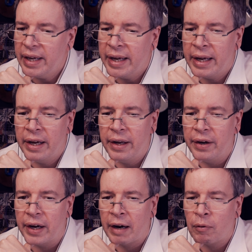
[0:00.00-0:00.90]

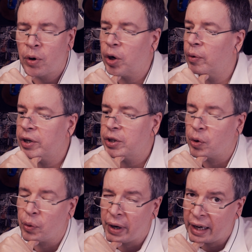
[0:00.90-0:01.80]
and I won't go into
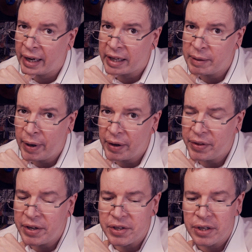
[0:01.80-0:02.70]
great length about
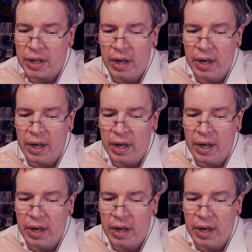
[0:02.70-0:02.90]
this,